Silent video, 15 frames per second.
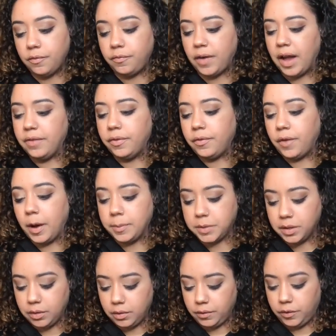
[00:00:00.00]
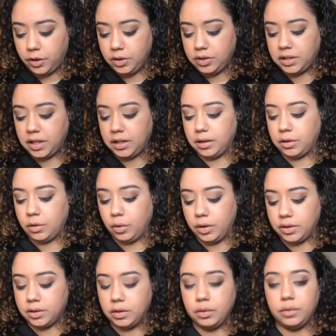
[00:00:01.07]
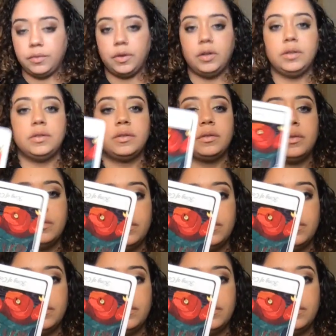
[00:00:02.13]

Five of Cups in the reverse, King of Coins in the reverse.